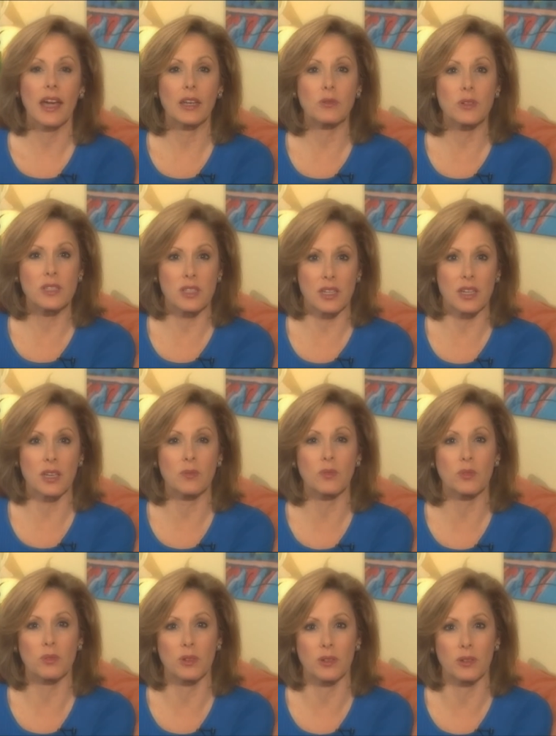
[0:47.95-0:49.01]
and would see him
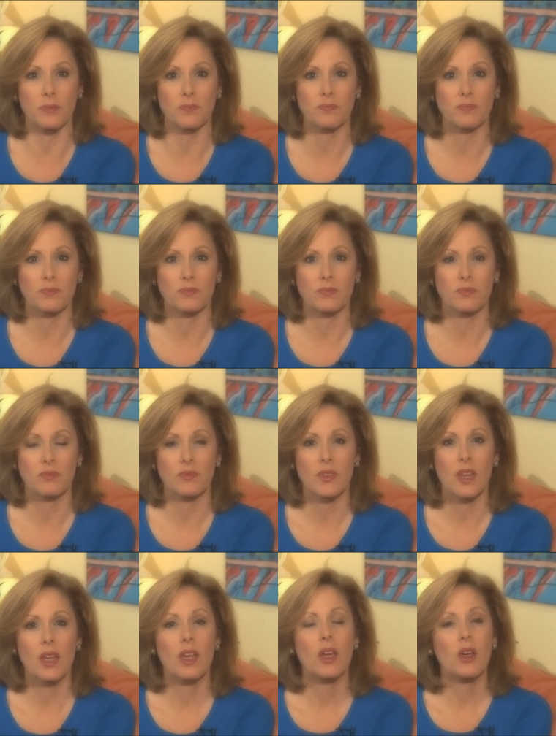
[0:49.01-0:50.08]
through.
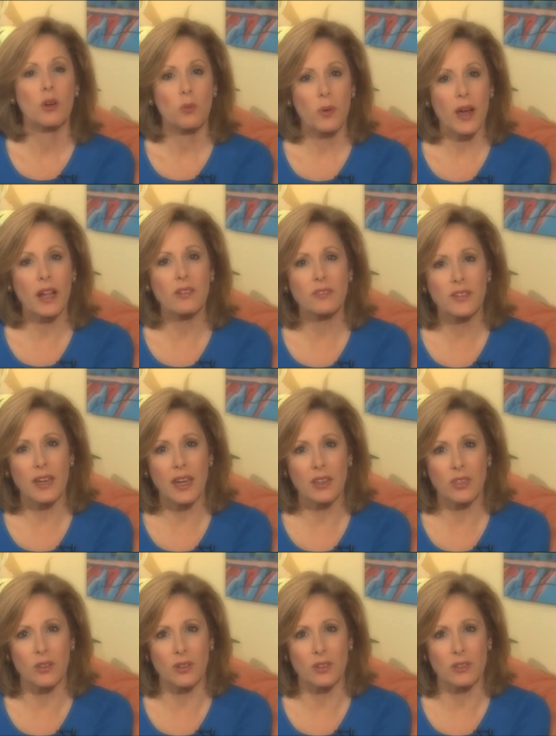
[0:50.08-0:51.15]
Ralph
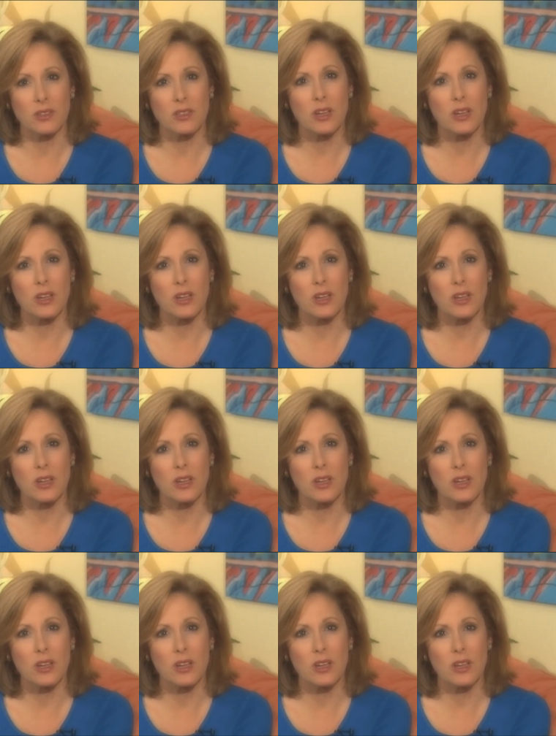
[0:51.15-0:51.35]
Gaither